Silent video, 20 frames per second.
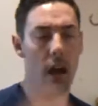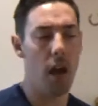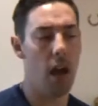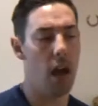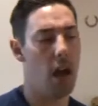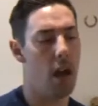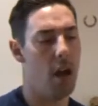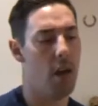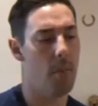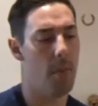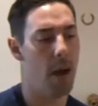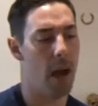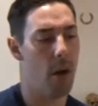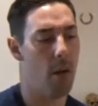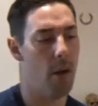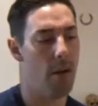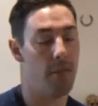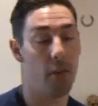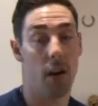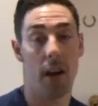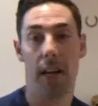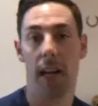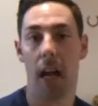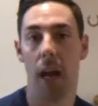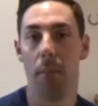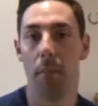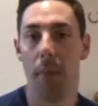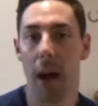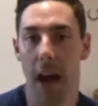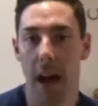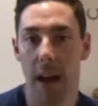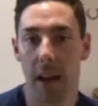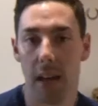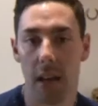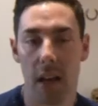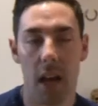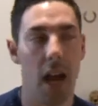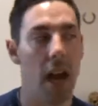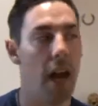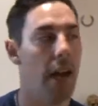However, I came back
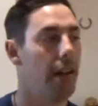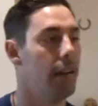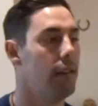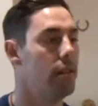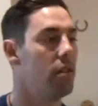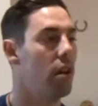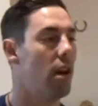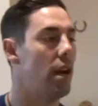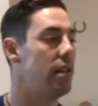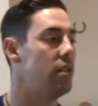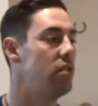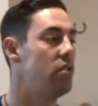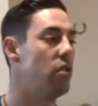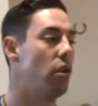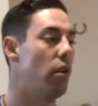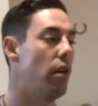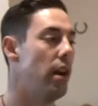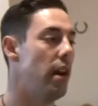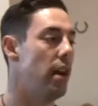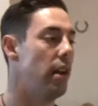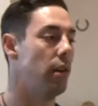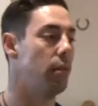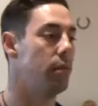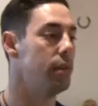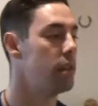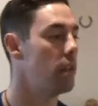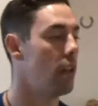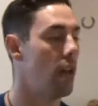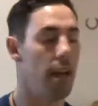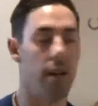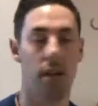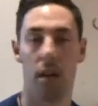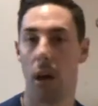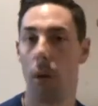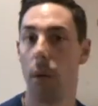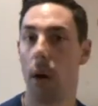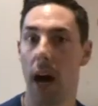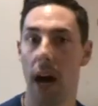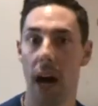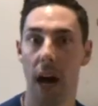and I saw it and I was like,
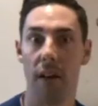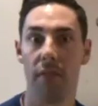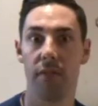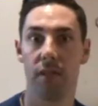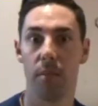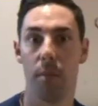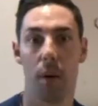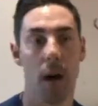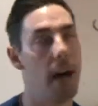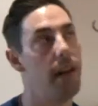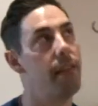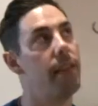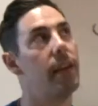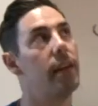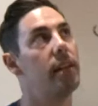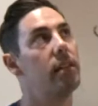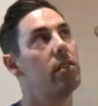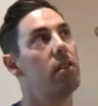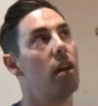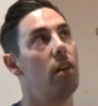no, I have to buy this.